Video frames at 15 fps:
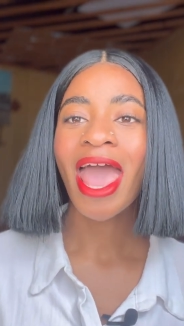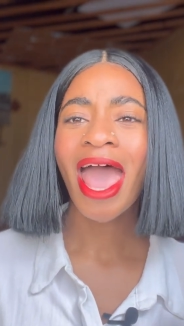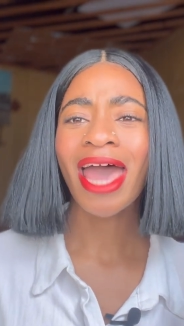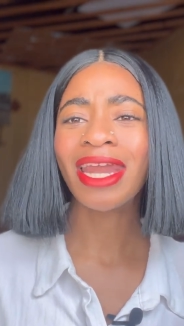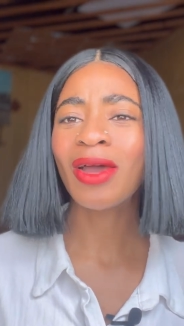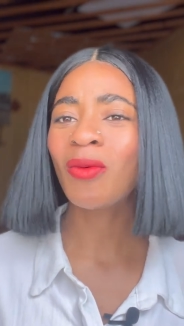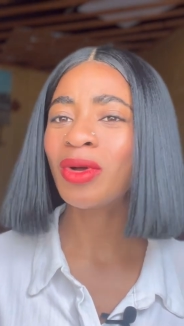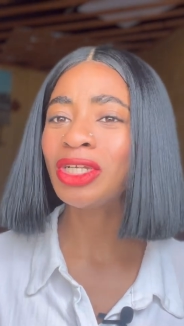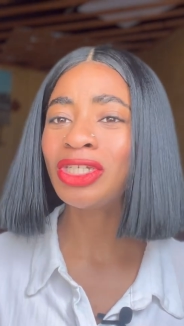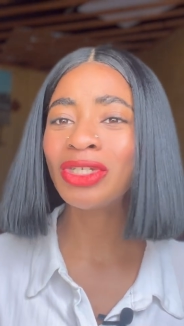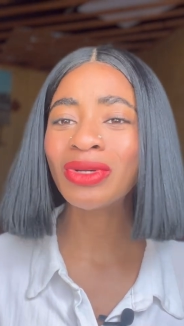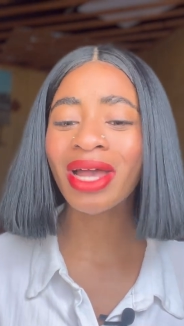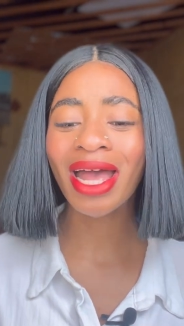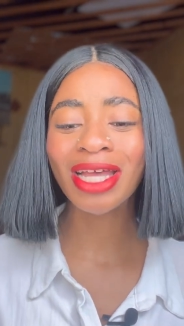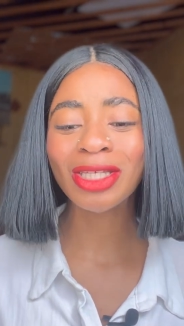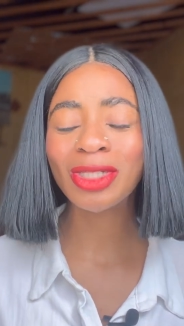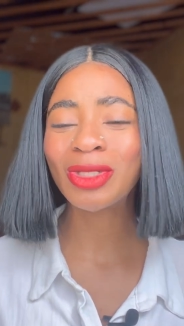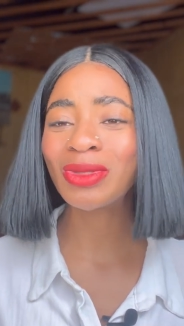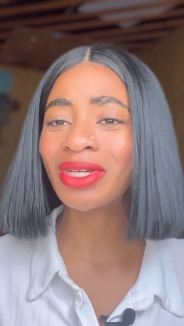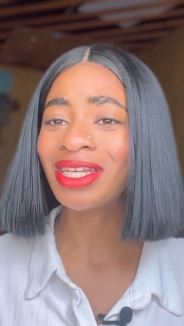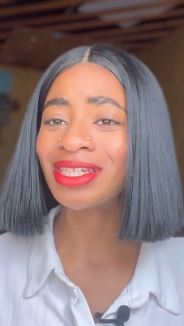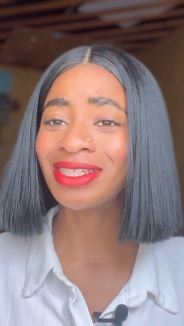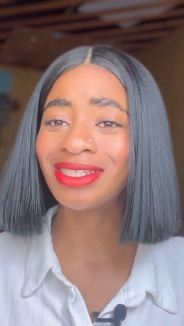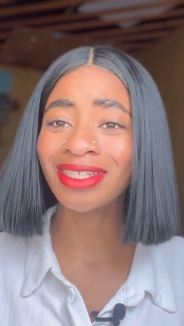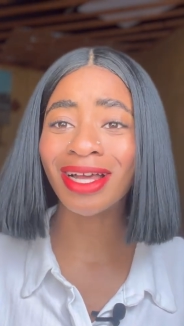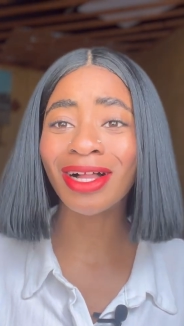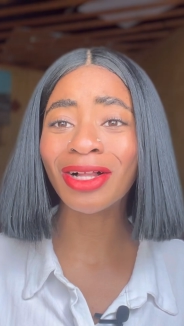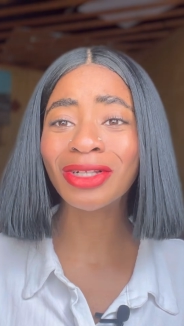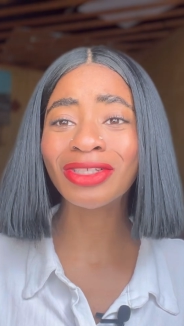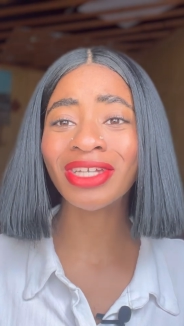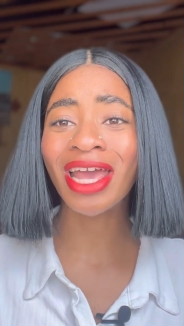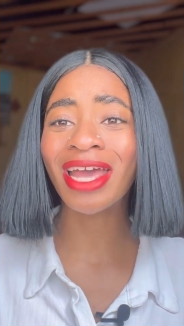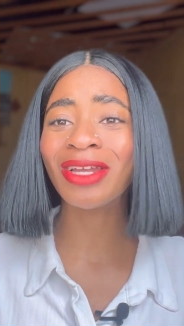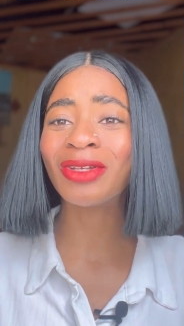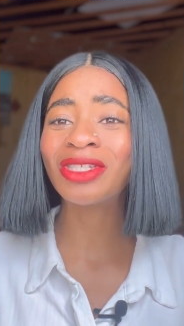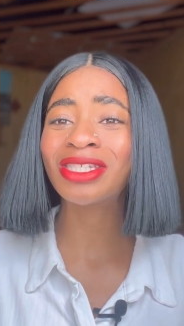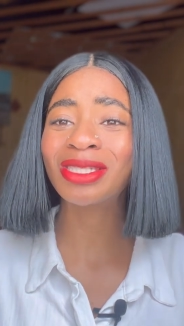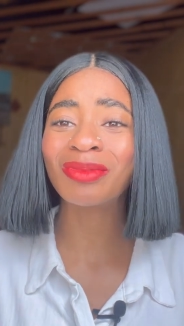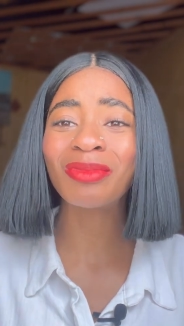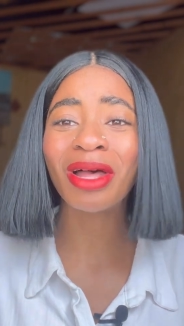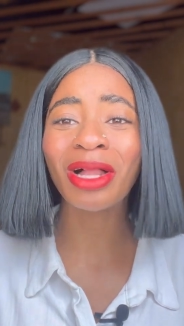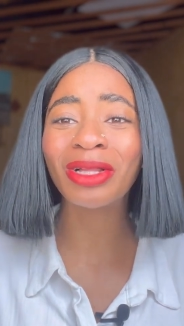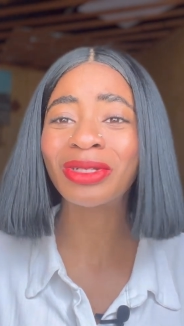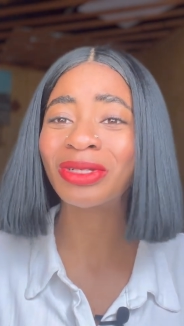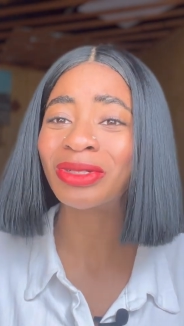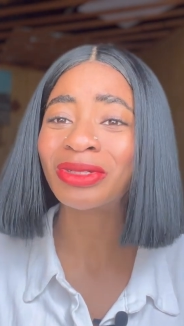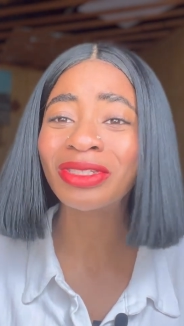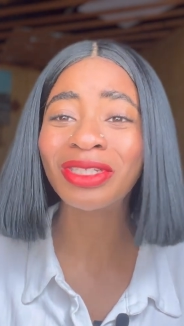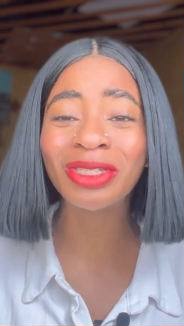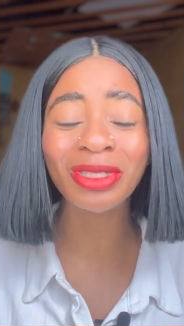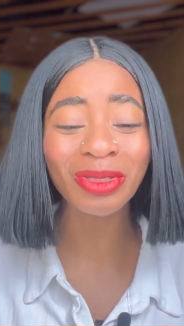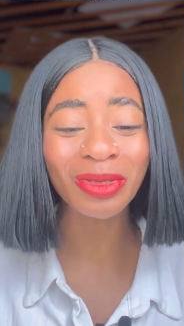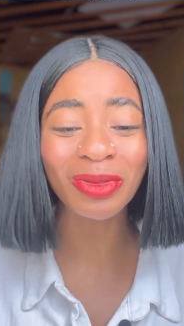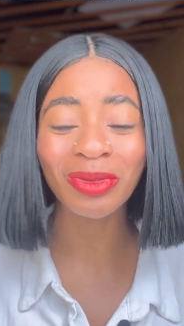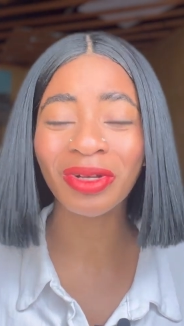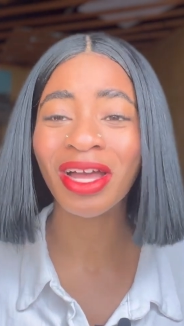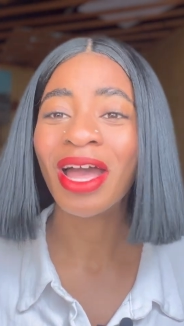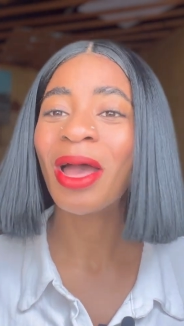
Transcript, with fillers: and i want you guys to indulge and smell good too